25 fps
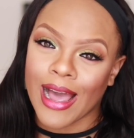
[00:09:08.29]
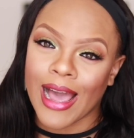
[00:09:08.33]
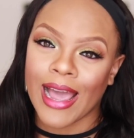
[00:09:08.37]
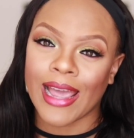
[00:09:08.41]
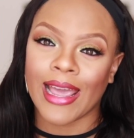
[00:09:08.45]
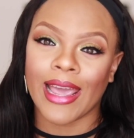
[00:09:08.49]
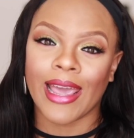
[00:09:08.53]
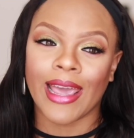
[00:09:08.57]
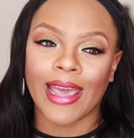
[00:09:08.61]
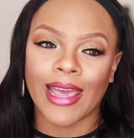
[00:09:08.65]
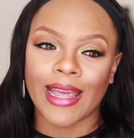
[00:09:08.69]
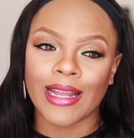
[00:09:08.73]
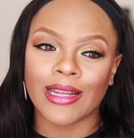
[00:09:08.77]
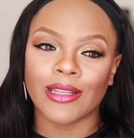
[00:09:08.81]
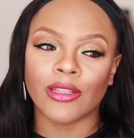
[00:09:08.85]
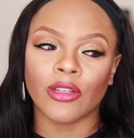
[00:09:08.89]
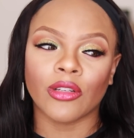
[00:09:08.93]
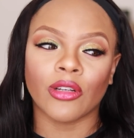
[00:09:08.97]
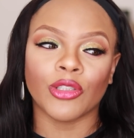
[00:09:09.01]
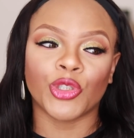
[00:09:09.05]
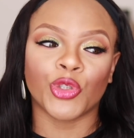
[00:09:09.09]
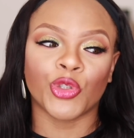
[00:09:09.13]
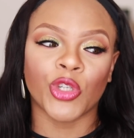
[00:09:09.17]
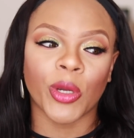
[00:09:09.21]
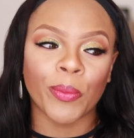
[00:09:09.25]
I
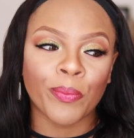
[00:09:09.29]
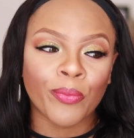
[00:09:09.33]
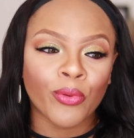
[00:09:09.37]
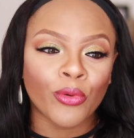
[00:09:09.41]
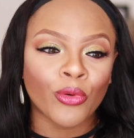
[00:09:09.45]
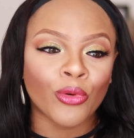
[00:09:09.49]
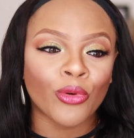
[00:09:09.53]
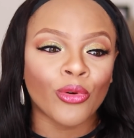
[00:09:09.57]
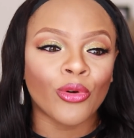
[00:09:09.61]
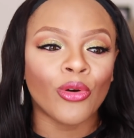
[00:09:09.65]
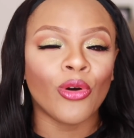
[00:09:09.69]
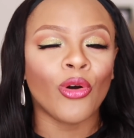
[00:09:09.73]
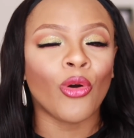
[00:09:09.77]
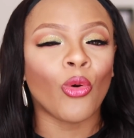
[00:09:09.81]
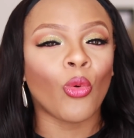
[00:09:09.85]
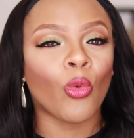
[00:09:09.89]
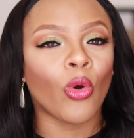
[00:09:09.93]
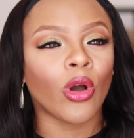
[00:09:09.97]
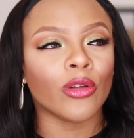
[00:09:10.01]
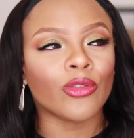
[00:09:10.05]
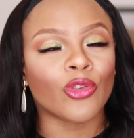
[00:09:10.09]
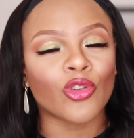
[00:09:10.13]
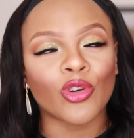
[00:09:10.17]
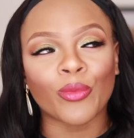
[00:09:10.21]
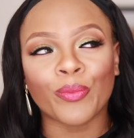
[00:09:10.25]
earn triple,
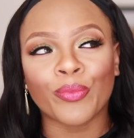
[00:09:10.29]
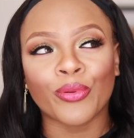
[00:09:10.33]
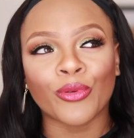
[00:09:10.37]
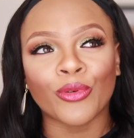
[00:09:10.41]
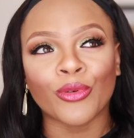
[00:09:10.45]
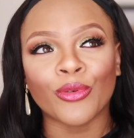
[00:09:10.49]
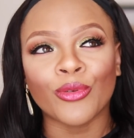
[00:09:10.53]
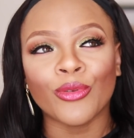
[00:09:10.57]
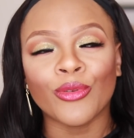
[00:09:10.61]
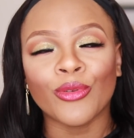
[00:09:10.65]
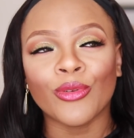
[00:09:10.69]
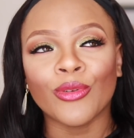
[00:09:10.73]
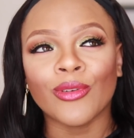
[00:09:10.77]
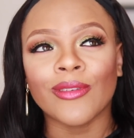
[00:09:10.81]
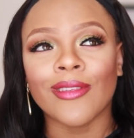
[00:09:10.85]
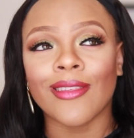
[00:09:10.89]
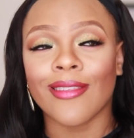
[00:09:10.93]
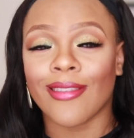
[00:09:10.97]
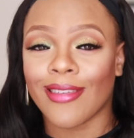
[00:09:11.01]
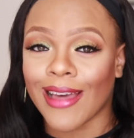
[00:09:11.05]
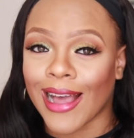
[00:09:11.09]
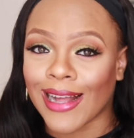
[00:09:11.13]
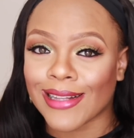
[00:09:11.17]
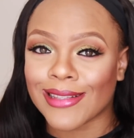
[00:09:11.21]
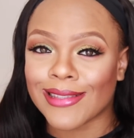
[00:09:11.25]
quadruple
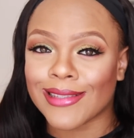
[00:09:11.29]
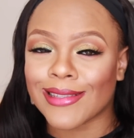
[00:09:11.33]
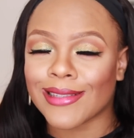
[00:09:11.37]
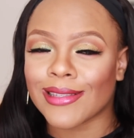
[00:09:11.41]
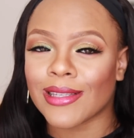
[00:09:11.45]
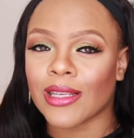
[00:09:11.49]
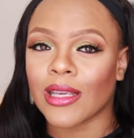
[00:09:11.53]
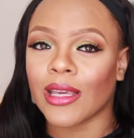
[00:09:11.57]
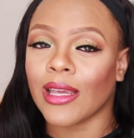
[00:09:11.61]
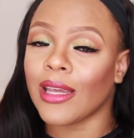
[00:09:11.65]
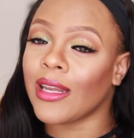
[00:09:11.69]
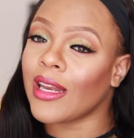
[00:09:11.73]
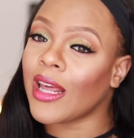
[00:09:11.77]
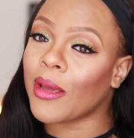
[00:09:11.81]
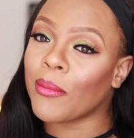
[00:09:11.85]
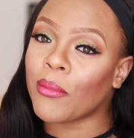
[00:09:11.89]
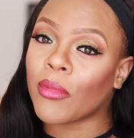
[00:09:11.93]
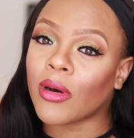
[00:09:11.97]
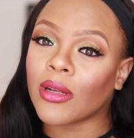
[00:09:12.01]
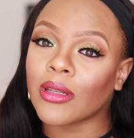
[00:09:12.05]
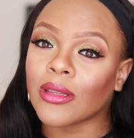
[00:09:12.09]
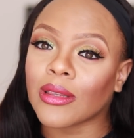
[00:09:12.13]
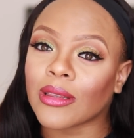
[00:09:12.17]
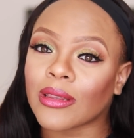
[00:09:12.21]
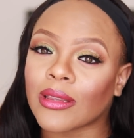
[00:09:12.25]
that in a
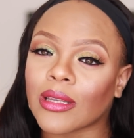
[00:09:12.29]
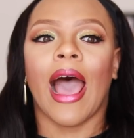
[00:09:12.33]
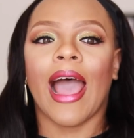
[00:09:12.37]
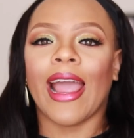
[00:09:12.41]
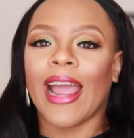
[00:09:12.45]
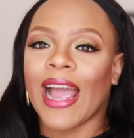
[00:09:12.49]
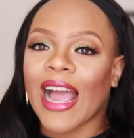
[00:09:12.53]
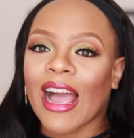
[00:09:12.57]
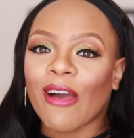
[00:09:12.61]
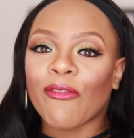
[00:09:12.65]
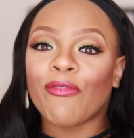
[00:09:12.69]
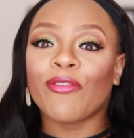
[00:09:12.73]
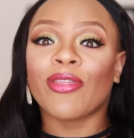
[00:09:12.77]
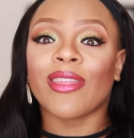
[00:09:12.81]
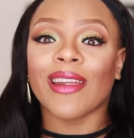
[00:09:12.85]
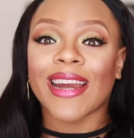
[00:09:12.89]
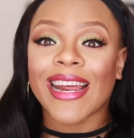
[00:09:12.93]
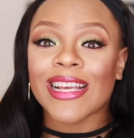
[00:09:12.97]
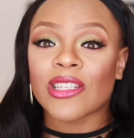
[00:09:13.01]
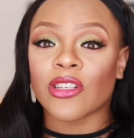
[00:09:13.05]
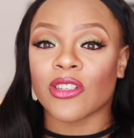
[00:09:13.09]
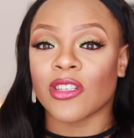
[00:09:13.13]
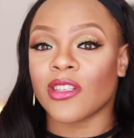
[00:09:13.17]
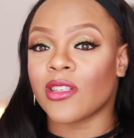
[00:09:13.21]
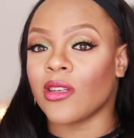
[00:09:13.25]
month. I have 3
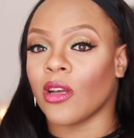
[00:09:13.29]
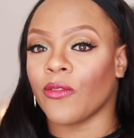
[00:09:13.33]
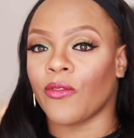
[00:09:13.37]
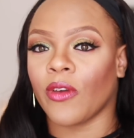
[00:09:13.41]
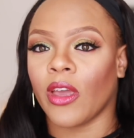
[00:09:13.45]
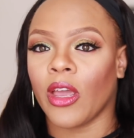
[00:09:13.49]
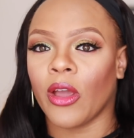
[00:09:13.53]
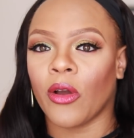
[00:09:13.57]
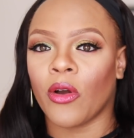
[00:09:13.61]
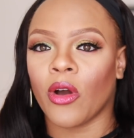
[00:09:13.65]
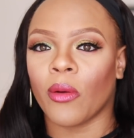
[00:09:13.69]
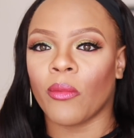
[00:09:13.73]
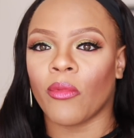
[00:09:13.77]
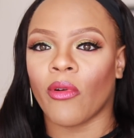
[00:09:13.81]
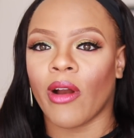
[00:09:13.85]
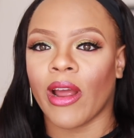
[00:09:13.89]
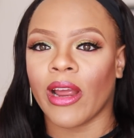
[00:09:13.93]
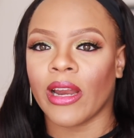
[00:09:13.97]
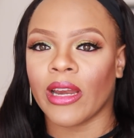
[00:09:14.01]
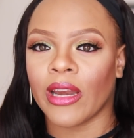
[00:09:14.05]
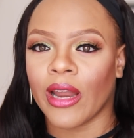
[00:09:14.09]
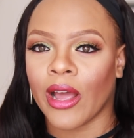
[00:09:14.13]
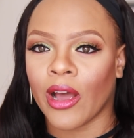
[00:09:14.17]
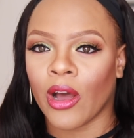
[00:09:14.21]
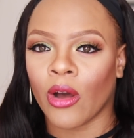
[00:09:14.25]
sources of income
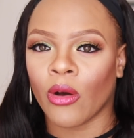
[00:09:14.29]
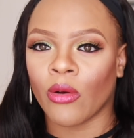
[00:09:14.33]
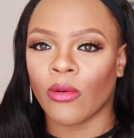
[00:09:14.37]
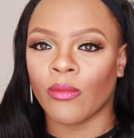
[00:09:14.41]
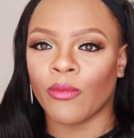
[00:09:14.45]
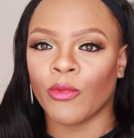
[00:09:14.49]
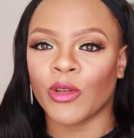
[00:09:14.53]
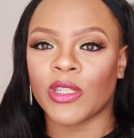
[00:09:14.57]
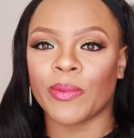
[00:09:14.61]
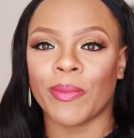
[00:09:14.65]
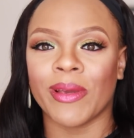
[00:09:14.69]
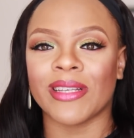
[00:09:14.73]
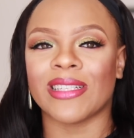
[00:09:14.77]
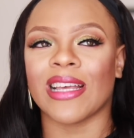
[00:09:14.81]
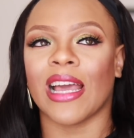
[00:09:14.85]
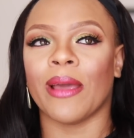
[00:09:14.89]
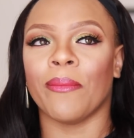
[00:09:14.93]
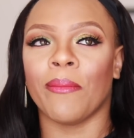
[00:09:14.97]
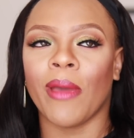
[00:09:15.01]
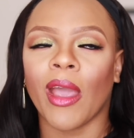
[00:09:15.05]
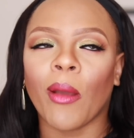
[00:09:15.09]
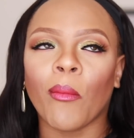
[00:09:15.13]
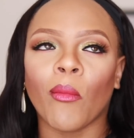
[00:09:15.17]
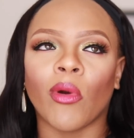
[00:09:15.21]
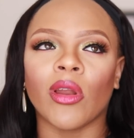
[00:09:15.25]
right now, which means I
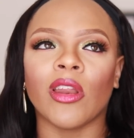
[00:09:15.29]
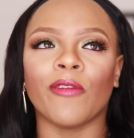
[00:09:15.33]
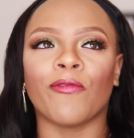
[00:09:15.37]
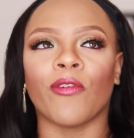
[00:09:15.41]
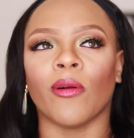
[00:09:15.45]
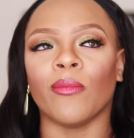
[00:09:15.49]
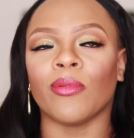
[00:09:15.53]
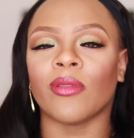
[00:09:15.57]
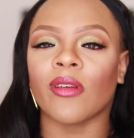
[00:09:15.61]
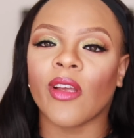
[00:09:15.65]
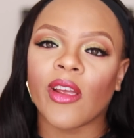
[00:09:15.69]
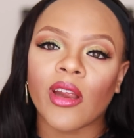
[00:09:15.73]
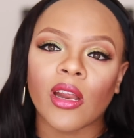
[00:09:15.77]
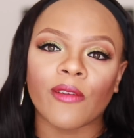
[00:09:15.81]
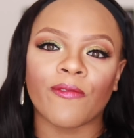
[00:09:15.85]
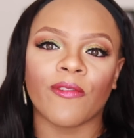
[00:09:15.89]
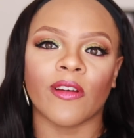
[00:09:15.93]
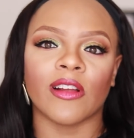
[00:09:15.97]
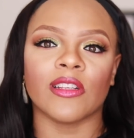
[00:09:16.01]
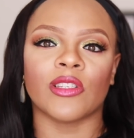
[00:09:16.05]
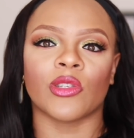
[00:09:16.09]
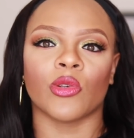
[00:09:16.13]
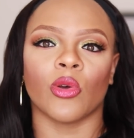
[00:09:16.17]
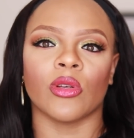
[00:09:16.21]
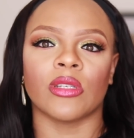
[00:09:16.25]
make money from 3
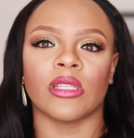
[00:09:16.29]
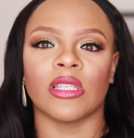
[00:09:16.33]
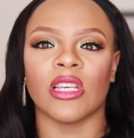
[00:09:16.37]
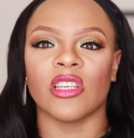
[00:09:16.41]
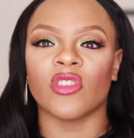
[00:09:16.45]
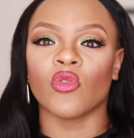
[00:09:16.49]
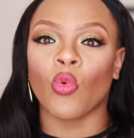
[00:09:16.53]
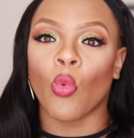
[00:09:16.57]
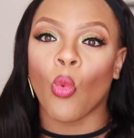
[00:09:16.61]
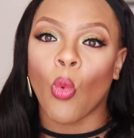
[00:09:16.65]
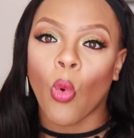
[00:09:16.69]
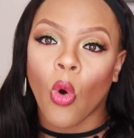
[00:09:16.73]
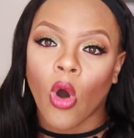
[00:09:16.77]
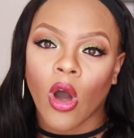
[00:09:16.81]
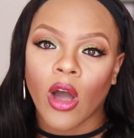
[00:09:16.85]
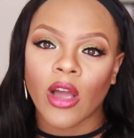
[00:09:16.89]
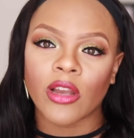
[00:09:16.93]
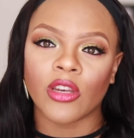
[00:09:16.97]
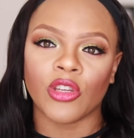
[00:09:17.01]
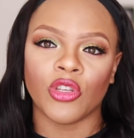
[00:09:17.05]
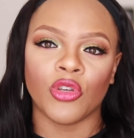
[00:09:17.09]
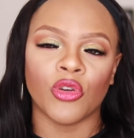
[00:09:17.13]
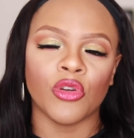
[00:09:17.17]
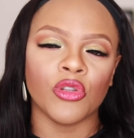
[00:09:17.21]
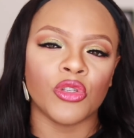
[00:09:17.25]
different sources.
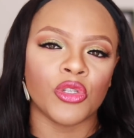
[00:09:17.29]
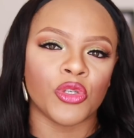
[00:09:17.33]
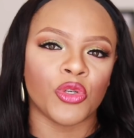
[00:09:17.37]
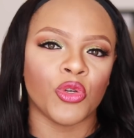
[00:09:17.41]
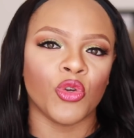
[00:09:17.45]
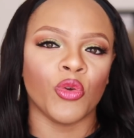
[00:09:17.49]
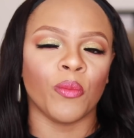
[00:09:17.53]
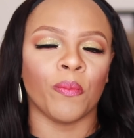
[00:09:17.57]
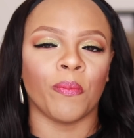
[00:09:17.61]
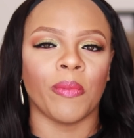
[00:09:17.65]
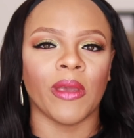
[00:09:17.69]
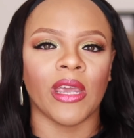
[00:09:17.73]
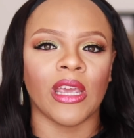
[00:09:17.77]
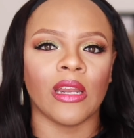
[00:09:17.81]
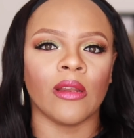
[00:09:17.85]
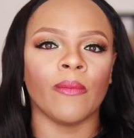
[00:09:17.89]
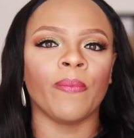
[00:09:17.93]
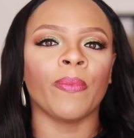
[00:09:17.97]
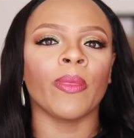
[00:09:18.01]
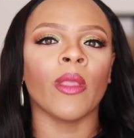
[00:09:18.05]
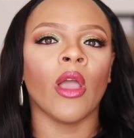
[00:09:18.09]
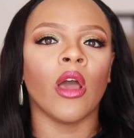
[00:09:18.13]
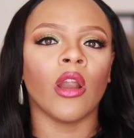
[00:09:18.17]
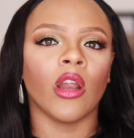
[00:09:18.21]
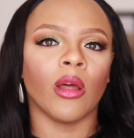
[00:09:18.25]
One, YouTube
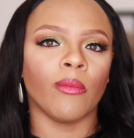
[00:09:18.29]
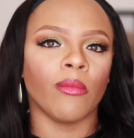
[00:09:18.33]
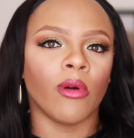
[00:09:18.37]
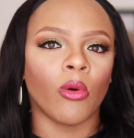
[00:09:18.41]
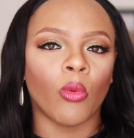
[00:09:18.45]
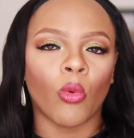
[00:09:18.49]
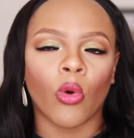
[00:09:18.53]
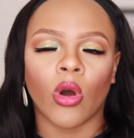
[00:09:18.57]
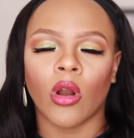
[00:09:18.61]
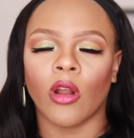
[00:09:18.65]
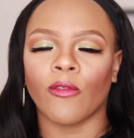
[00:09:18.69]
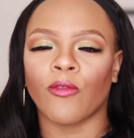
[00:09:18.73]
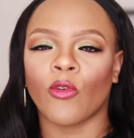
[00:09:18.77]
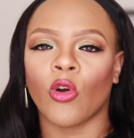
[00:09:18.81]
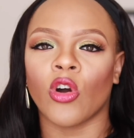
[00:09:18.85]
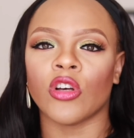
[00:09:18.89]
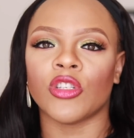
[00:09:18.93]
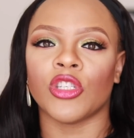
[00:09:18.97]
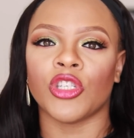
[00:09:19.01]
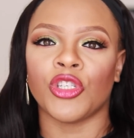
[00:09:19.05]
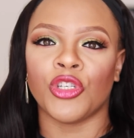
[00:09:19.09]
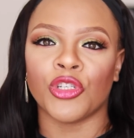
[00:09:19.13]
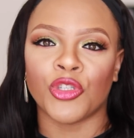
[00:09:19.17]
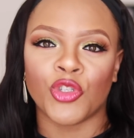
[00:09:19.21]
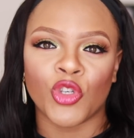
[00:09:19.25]
being number one, of course,
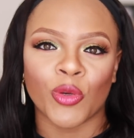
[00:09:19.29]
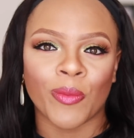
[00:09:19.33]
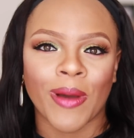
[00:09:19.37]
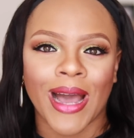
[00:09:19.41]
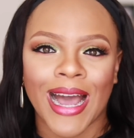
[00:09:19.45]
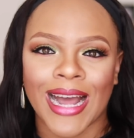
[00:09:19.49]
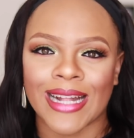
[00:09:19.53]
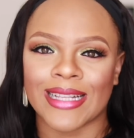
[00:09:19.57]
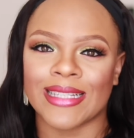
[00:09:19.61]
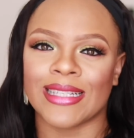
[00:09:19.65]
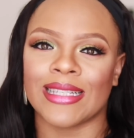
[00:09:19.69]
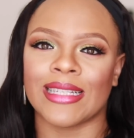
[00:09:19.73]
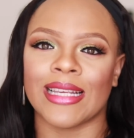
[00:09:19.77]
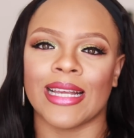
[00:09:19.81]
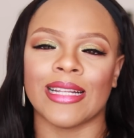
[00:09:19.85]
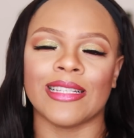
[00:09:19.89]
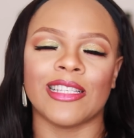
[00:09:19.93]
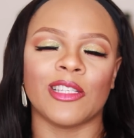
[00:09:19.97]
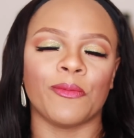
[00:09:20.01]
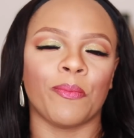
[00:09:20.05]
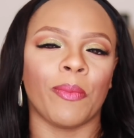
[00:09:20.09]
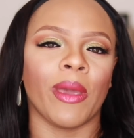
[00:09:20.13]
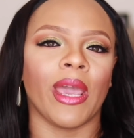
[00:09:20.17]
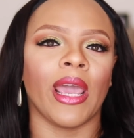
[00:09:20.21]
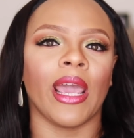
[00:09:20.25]
YouTube
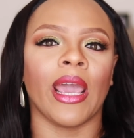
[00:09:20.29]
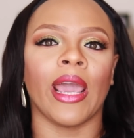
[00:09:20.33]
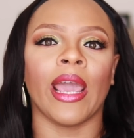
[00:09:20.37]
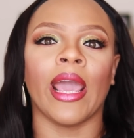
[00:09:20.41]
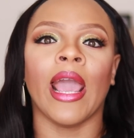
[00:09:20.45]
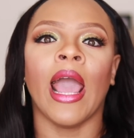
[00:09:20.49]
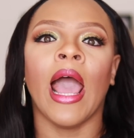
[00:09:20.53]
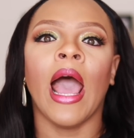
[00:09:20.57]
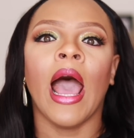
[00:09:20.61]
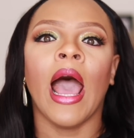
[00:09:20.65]
AdSense pay,